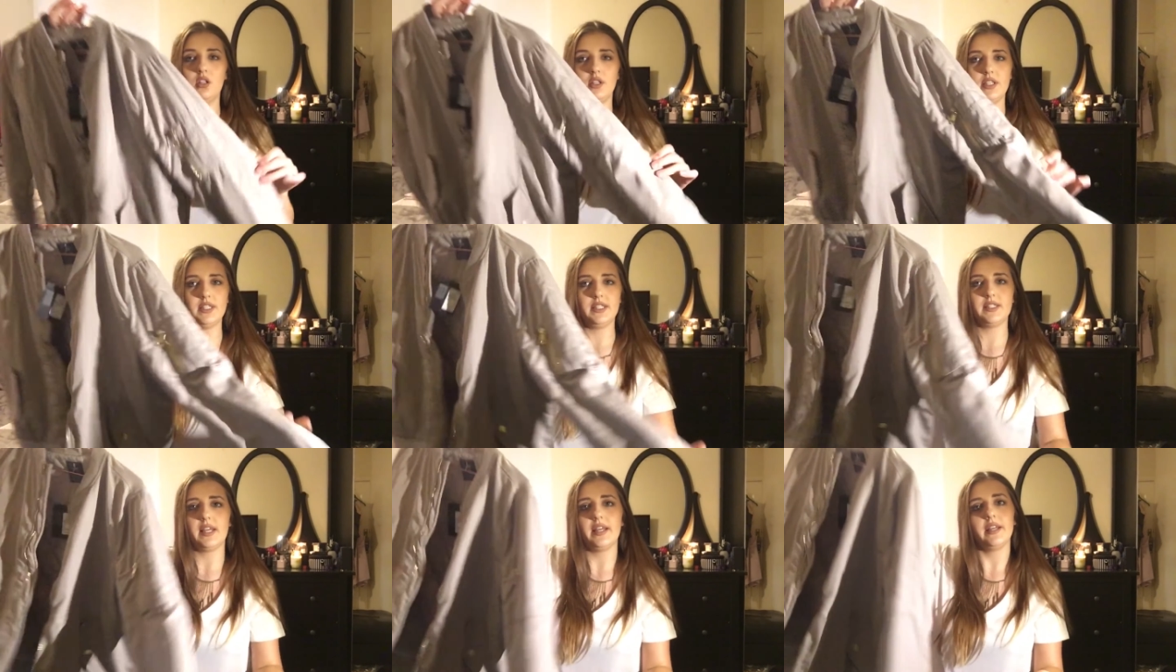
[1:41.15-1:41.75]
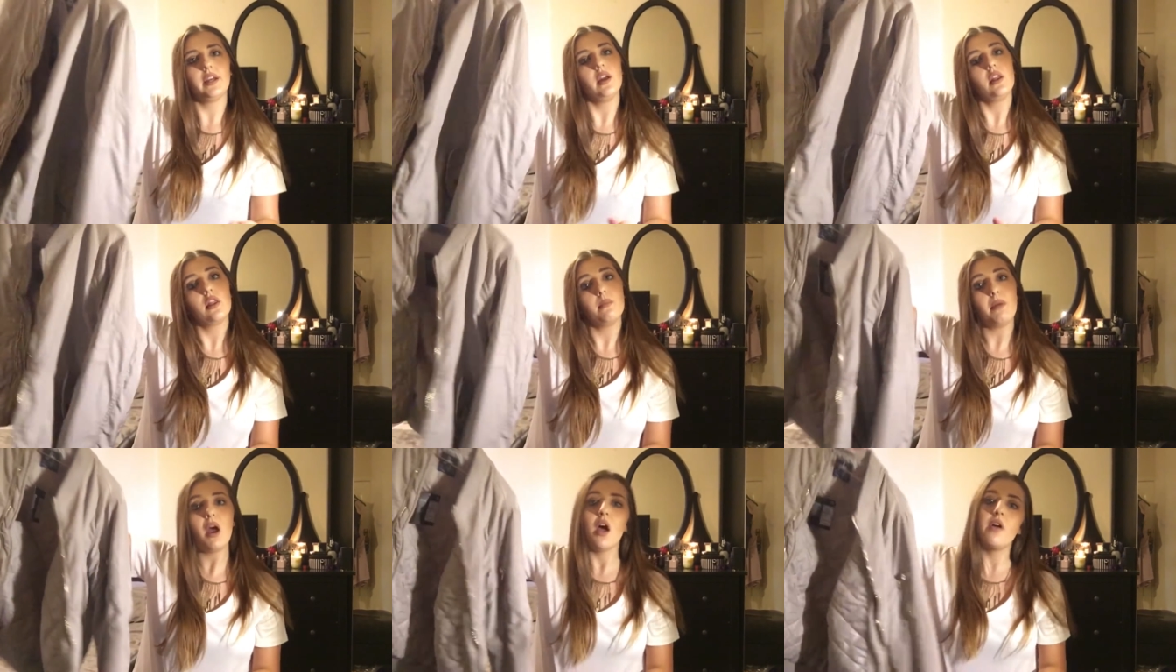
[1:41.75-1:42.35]
and this is like
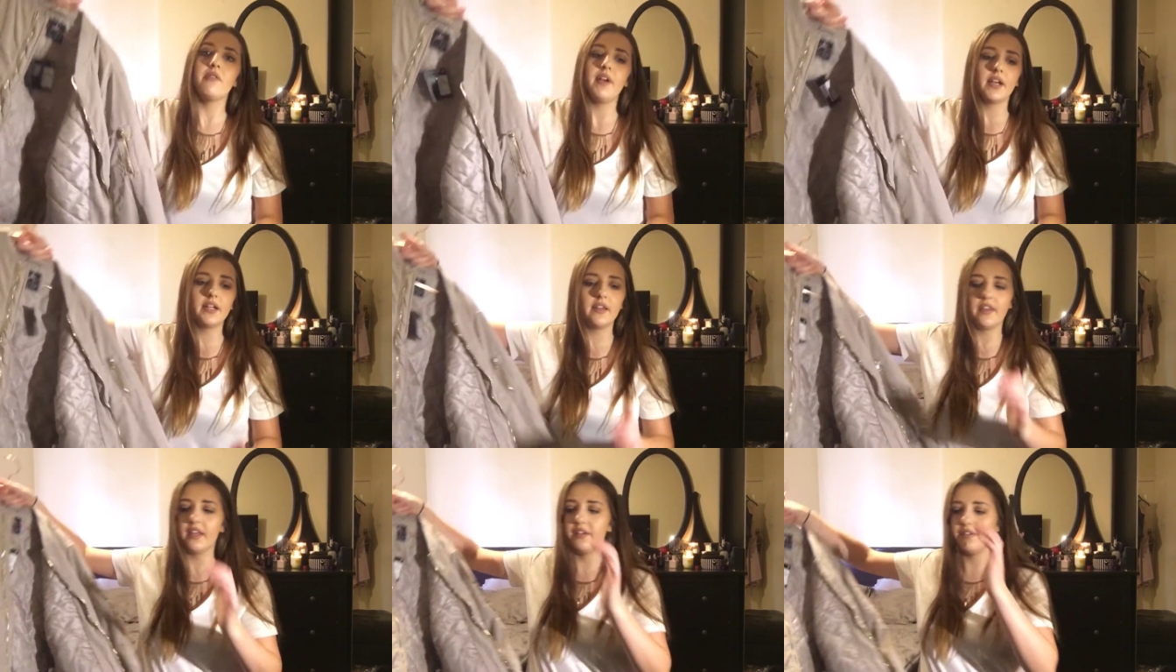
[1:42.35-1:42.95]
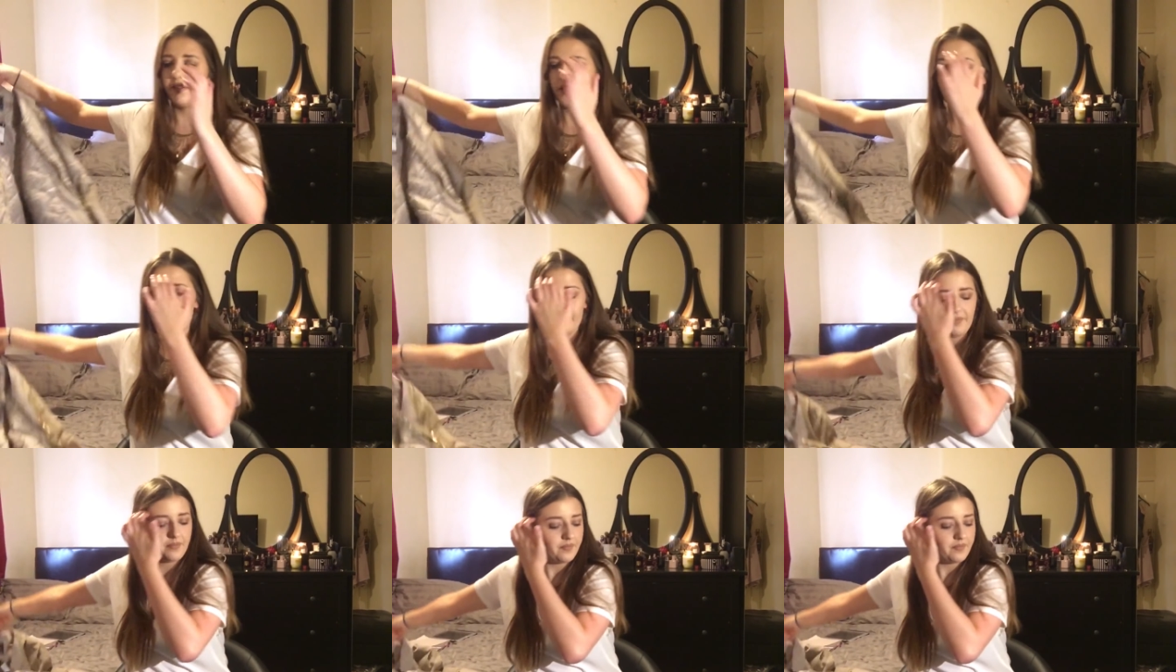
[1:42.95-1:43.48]
the perfect thing for that.